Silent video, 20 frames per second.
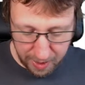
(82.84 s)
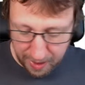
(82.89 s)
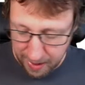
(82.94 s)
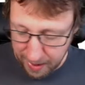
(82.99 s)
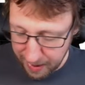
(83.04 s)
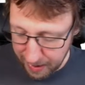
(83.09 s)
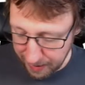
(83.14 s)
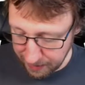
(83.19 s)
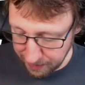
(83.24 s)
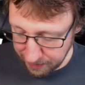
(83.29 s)

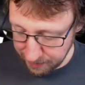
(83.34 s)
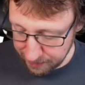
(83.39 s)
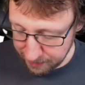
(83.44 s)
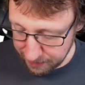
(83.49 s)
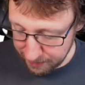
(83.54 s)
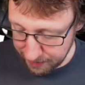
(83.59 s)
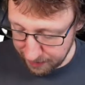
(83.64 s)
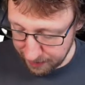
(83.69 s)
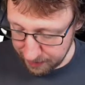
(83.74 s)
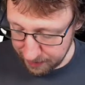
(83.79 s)
and
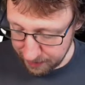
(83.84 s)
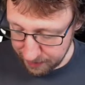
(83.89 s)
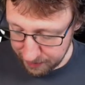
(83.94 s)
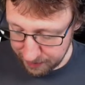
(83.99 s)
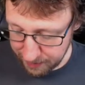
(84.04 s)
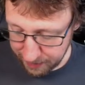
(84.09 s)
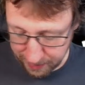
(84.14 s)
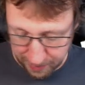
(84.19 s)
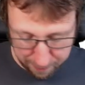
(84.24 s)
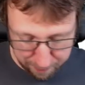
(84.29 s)
then
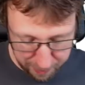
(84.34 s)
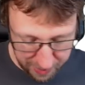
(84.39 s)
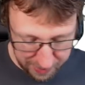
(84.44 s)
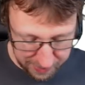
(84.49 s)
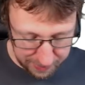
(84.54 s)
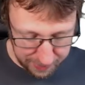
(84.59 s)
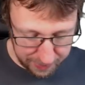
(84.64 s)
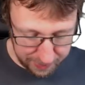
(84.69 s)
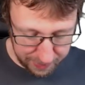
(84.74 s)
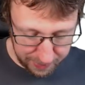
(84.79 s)
the
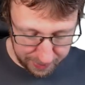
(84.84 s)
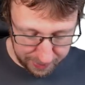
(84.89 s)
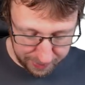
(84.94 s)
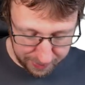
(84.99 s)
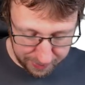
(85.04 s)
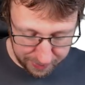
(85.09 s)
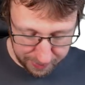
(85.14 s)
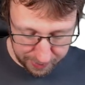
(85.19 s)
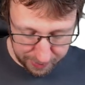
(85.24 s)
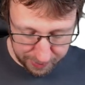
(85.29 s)
capacity
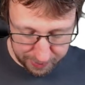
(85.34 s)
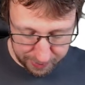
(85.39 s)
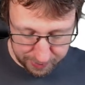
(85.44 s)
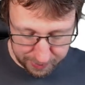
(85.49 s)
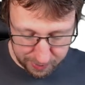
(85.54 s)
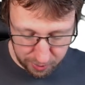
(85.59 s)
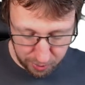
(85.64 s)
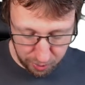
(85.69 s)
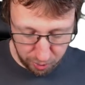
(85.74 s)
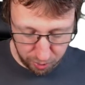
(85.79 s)

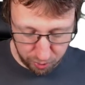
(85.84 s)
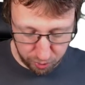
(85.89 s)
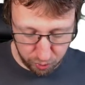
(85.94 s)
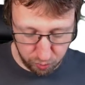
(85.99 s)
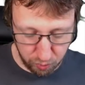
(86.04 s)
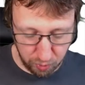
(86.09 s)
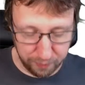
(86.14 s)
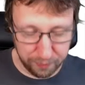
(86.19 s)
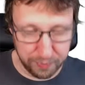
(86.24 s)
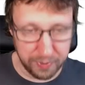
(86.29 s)
is log
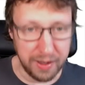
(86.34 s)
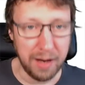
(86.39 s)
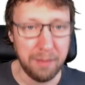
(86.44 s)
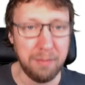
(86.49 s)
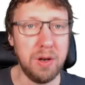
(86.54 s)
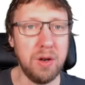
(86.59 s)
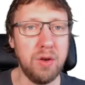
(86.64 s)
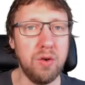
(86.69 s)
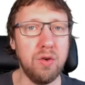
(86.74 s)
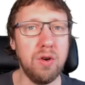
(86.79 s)
2 of
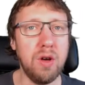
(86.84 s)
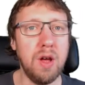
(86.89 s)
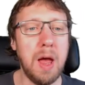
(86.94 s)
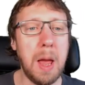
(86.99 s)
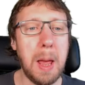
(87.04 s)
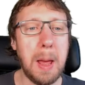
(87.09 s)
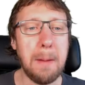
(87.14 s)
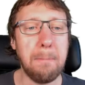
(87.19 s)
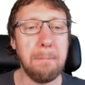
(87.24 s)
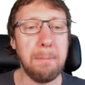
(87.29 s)
W
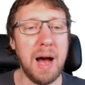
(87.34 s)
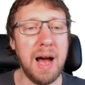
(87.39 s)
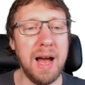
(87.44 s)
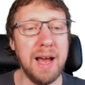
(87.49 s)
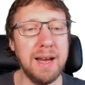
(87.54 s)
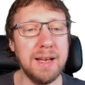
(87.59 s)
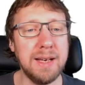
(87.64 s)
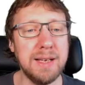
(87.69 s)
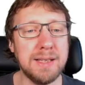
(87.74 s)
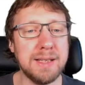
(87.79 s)

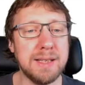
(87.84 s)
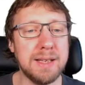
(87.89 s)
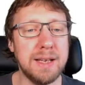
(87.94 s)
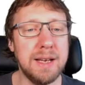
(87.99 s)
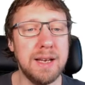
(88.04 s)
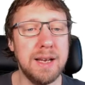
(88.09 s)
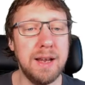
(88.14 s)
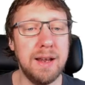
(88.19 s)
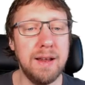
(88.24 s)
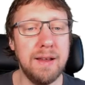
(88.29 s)
minus
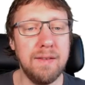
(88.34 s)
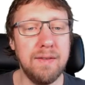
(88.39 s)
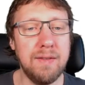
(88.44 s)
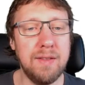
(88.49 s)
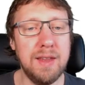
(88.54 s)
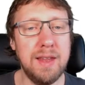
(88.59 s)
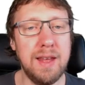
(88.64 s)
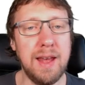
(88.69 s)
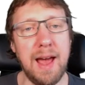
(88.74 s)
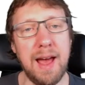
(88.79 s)

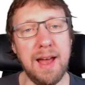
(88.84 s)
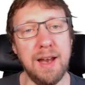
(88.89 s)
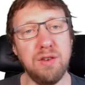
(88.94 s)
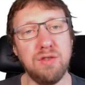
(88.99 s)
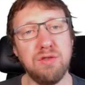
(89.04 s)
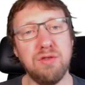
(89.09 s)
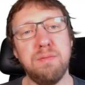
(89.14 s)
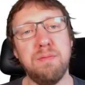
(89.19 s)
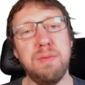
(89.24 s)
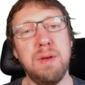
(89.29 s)
the
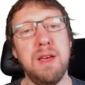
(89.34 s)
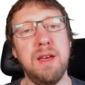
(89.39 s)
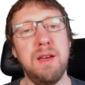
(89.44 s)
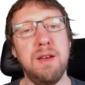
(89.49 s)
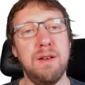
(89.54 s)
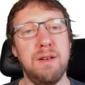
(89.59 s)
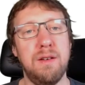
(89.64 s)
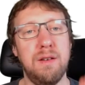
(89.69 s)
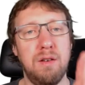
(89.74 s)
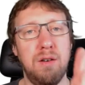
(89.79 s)

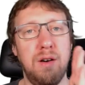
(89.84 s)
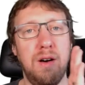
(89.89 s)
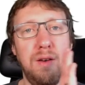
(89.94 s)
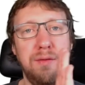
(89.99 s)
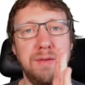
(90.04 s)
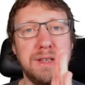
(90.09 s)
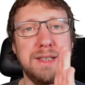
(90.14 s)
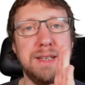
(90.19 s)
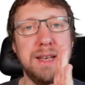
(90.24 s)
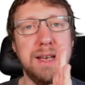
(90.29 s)
entropy of
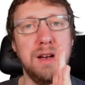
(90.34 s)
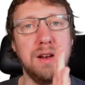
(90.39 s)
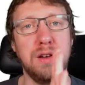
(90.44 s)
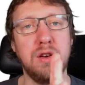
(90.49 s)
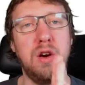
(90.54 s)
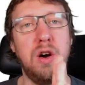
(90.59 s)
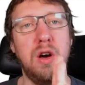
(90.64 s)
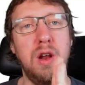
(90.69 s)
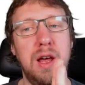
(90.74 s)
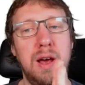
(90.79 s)
a single
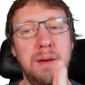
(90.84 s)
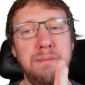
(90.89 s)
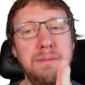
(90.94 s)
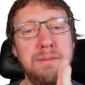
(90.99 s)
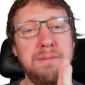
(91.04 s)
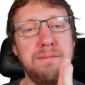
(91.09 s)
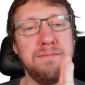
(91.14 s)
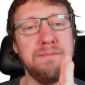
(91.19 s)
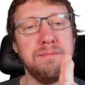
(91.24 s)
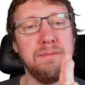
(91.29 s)
column.
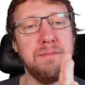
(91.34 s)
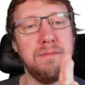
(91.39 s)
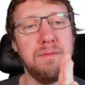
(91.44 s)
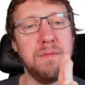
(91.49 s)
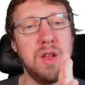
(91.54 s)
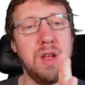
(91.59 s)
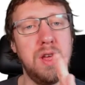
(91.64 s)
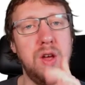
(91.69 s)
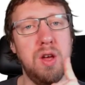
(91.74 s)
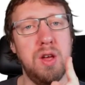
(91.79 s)

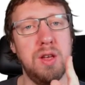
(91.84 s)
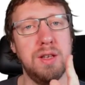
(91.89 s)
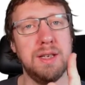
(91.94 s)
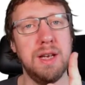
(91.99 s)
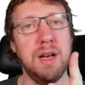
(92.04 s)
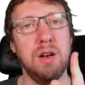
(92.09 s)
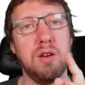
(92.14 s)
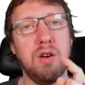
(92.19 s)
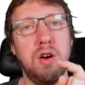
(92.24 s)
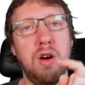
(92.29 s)

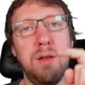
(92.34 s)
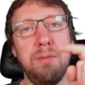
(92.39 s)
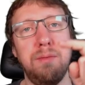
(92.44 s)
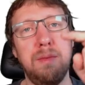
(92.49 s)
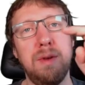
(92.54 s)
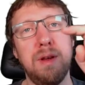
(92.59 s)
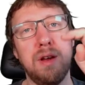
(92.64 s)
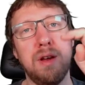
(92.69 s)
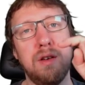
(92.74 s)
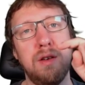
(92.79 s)
Single
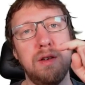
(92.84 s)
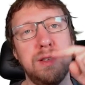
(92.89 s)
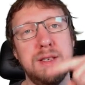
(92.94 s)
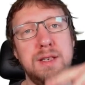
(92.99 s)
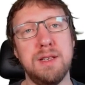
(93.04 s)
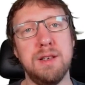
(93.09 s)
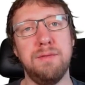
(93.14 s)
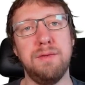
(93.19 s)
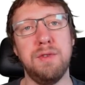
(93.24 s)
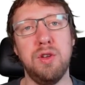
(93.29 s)
column consists
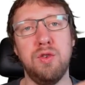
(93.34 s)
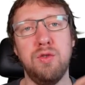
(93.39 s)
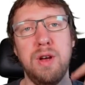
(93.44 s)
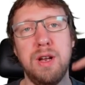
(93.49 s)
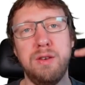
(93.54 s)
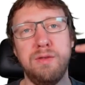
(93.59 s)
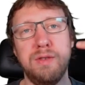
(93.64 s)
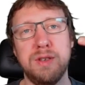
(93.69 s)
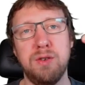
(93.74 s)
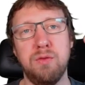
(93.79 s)
of the two
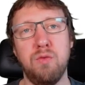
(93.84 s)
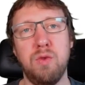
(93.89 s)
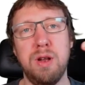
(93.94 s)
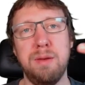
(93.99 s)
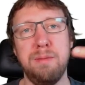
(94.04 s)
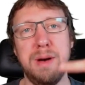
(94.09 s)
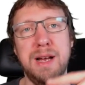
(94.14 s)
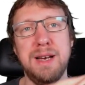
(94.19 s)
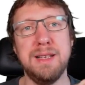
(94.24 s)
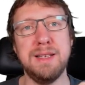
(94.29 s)
entries, 1
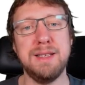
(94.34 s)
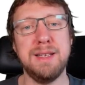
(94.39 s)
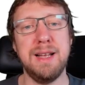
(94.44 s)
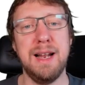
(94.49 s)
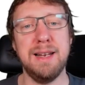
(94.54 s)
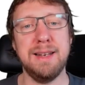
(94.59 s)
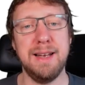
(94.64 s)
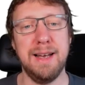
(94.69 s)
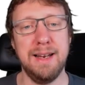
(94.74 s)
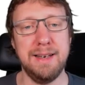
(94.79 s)
minus
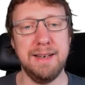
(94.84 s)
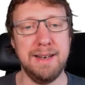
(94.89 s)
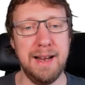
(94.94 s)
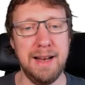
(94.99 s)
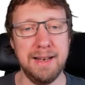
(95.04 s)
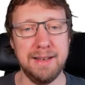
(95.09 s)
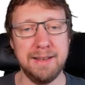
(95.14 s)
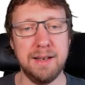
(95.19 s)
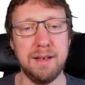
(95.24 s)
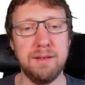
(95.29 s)
delta and
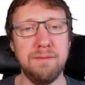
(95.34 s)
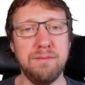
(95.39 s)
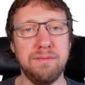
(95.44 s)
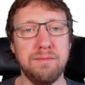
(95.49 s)
delta.